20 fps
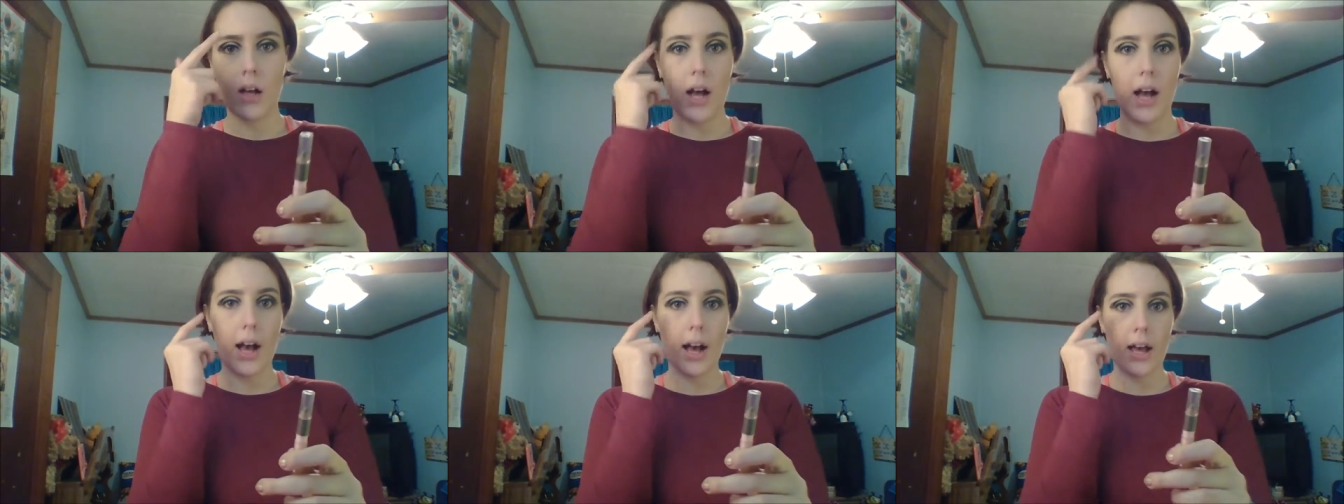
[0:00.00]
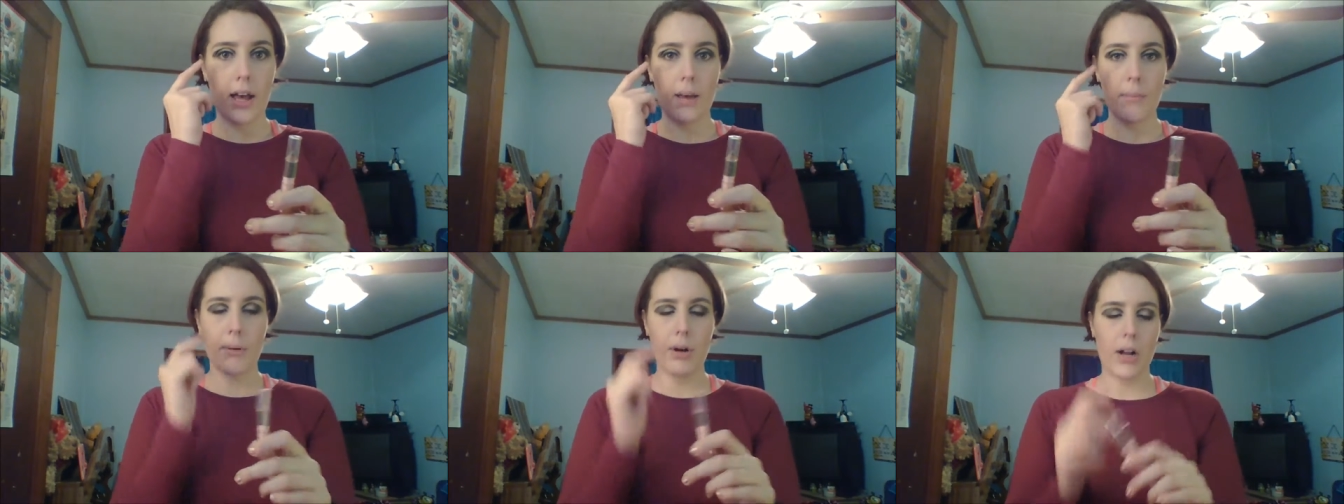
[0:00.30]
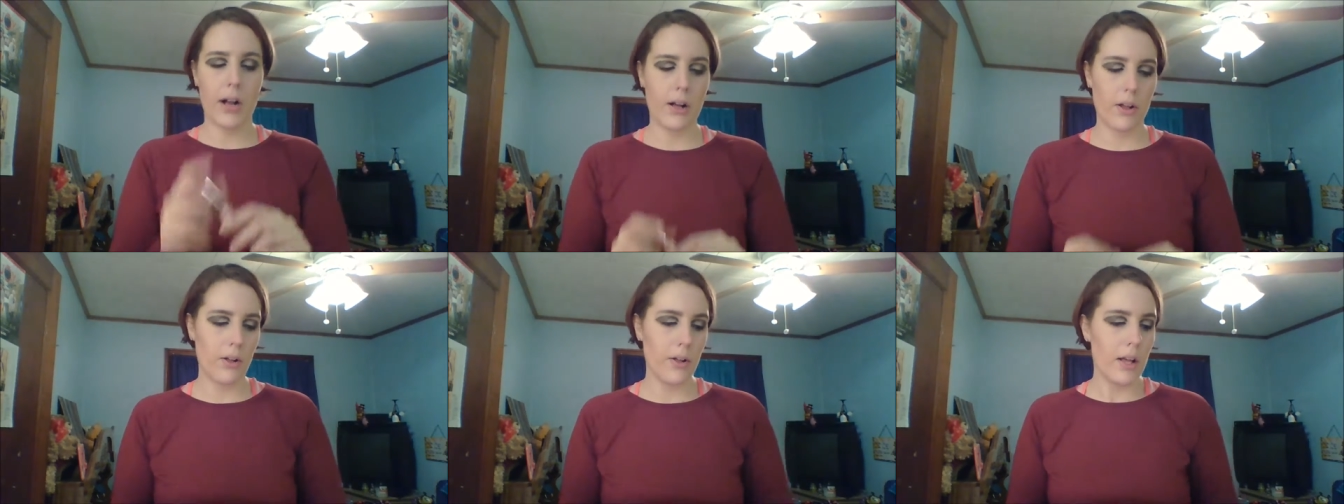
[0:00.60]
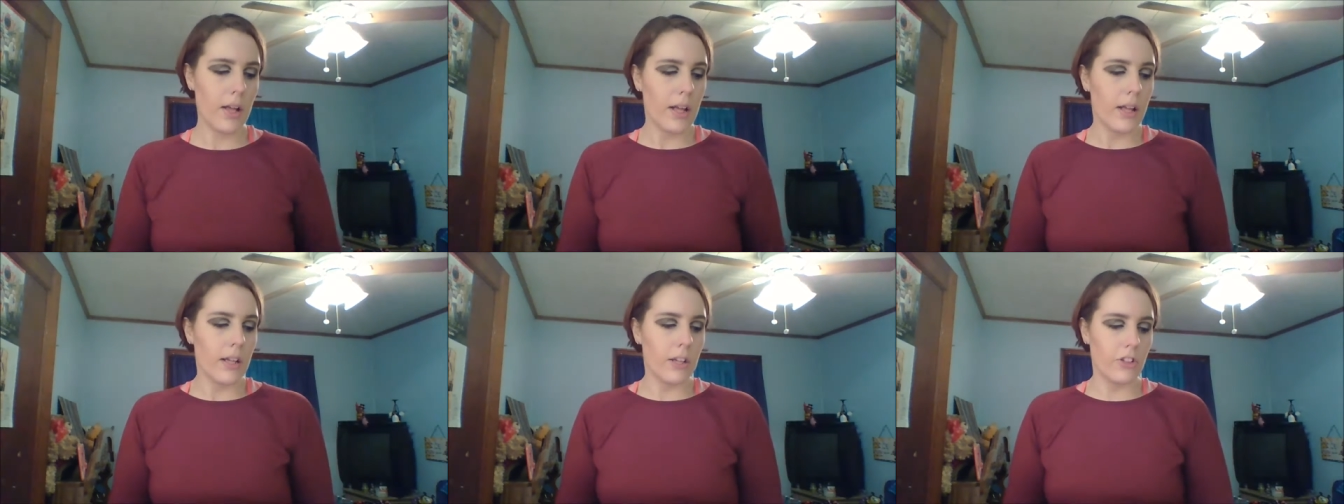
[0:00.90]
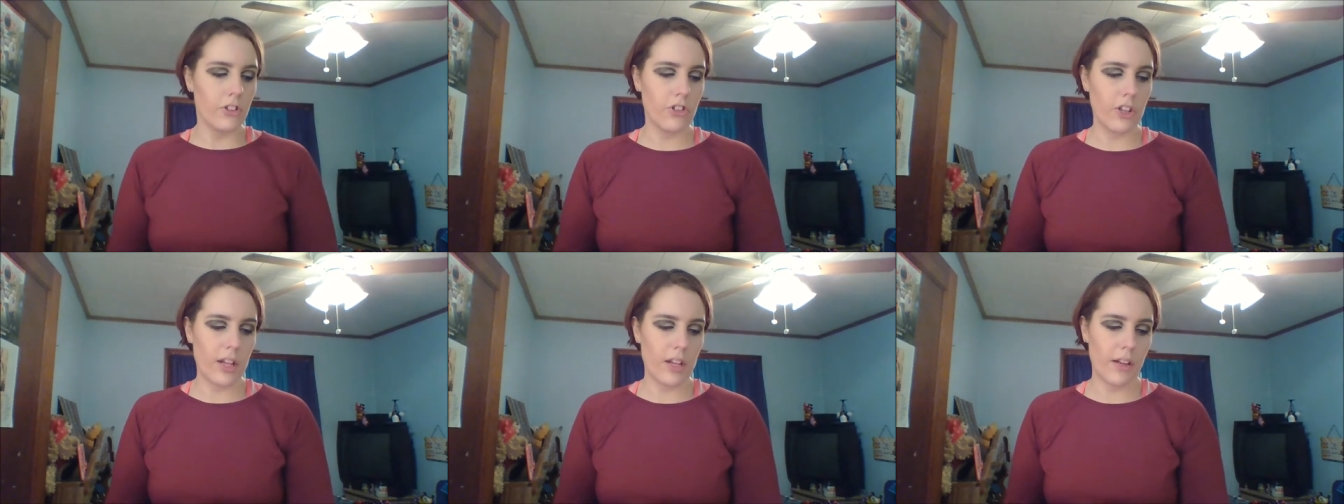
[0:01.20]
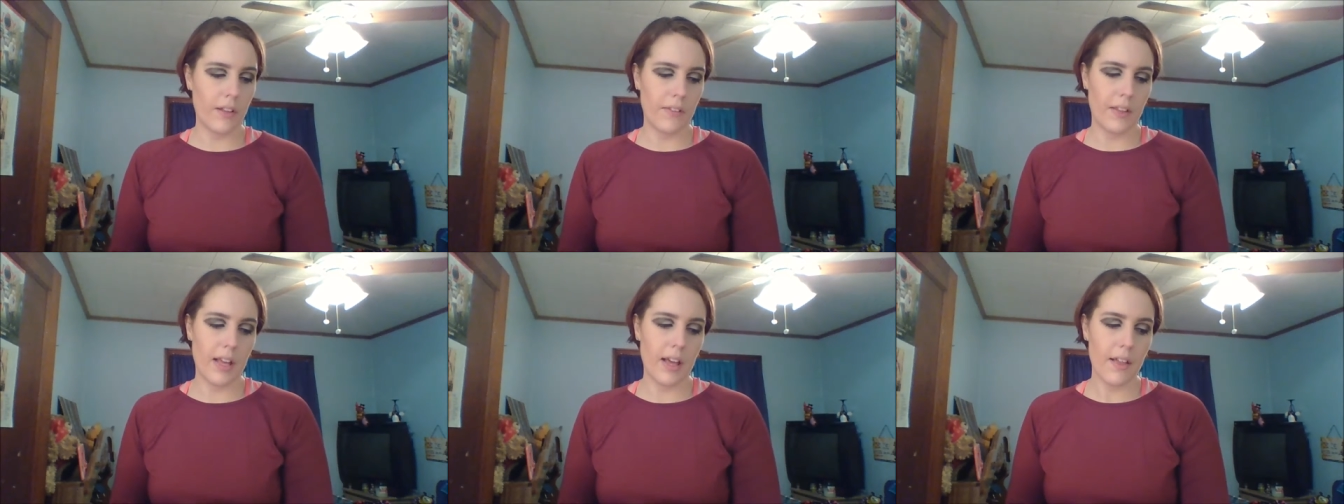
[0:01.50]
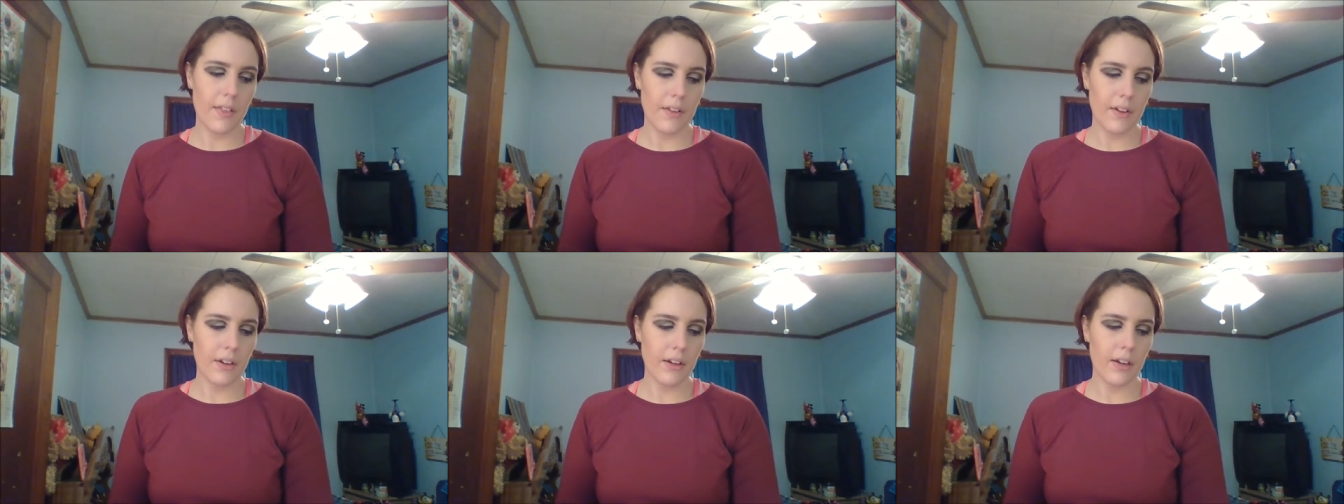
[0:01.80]
eyebrow shade on the
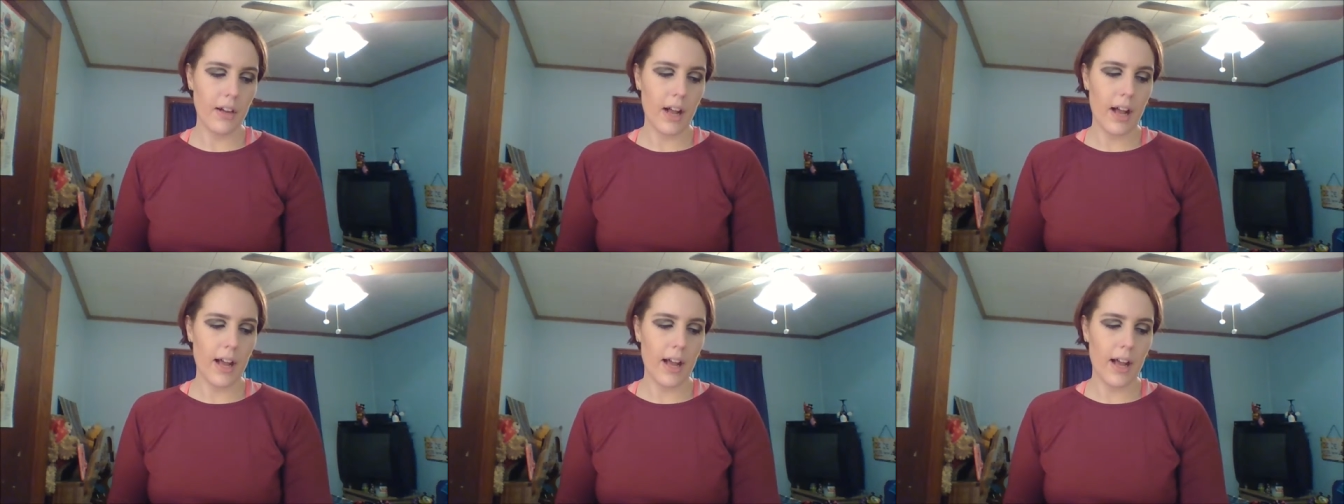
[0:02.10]
other.